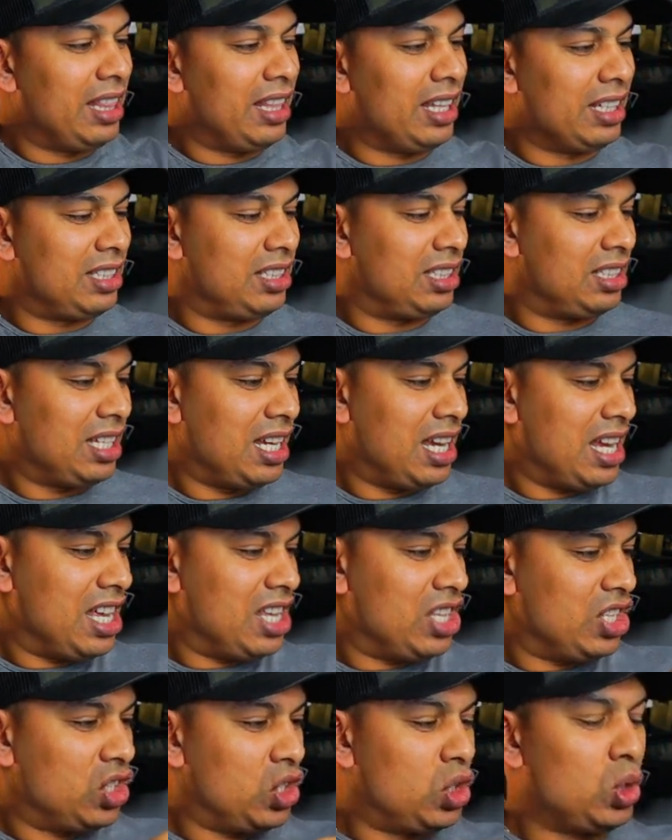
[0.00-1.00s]
this
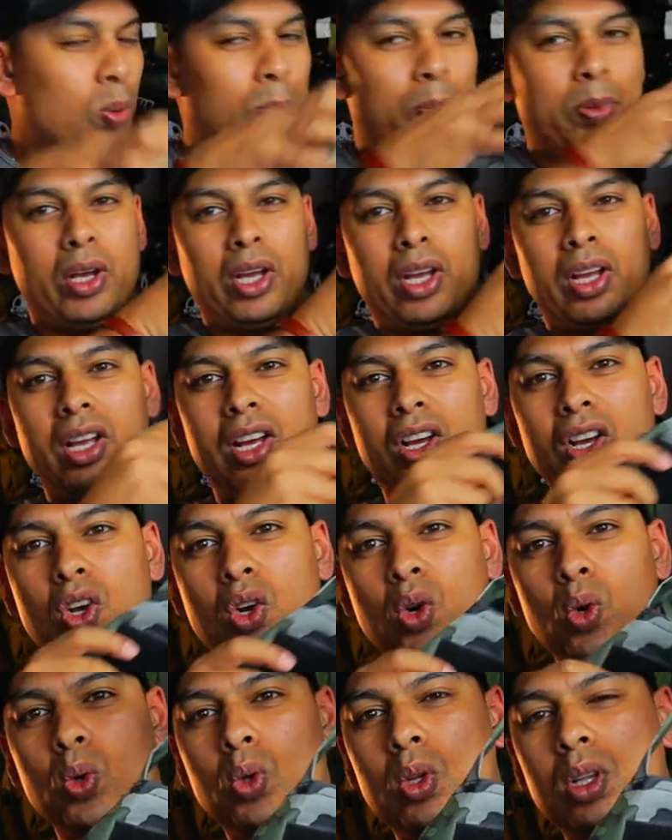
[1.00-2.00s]
super
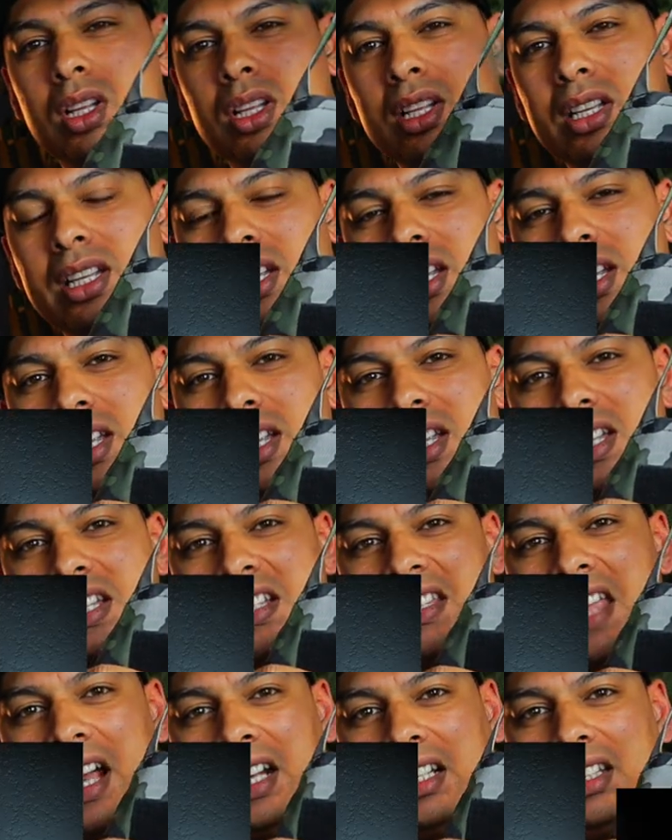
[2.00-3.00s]
cool
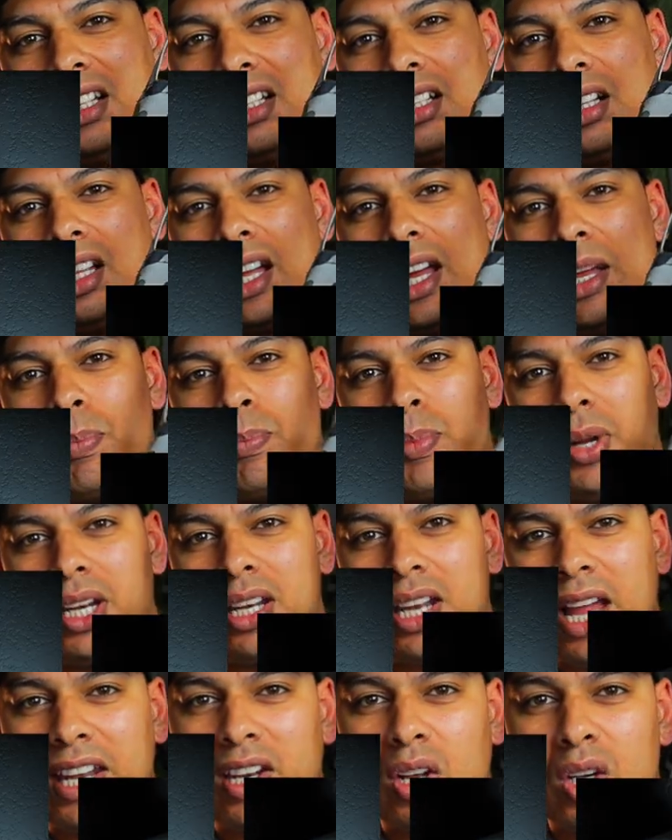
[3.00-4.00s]
tactical
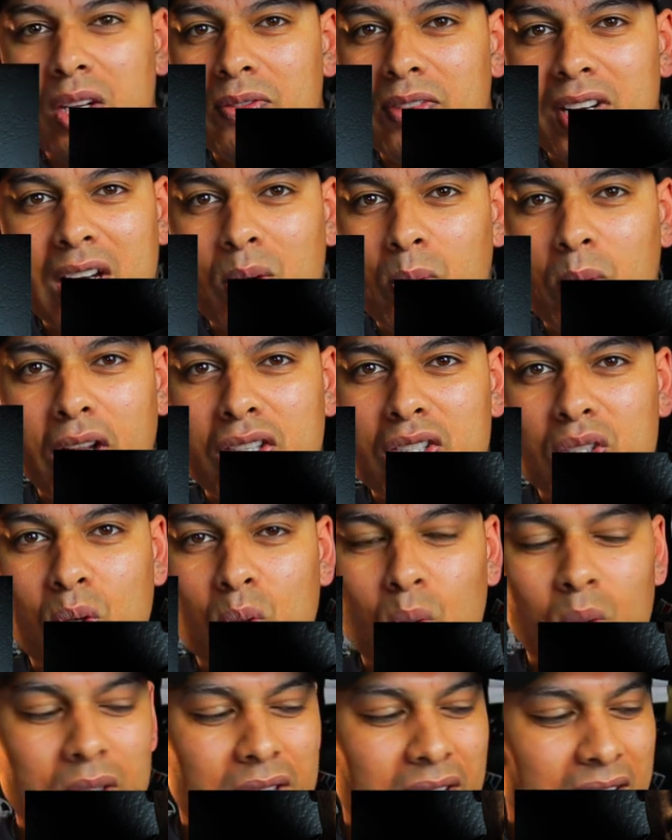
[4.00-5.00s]
apron, I don't even know what it's
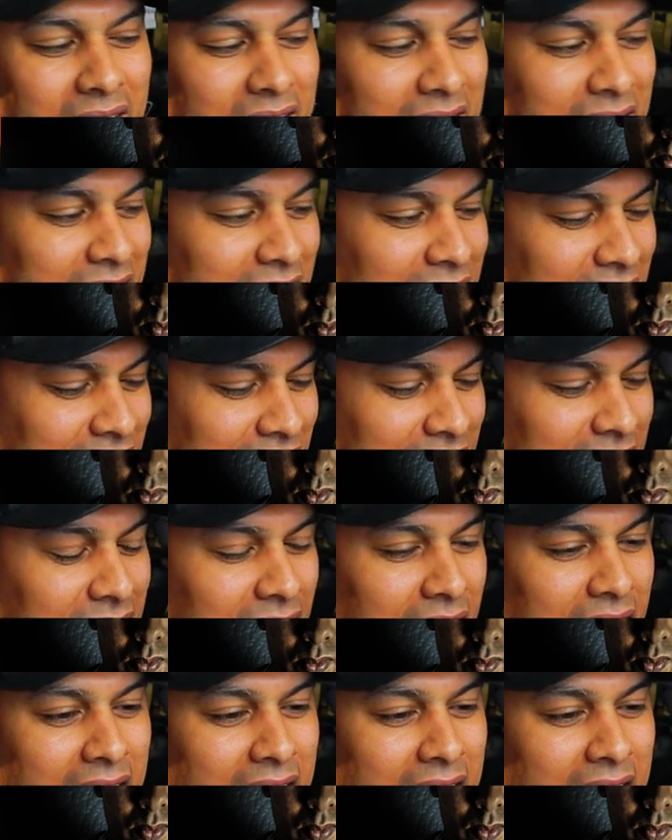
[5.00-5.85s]
called, right?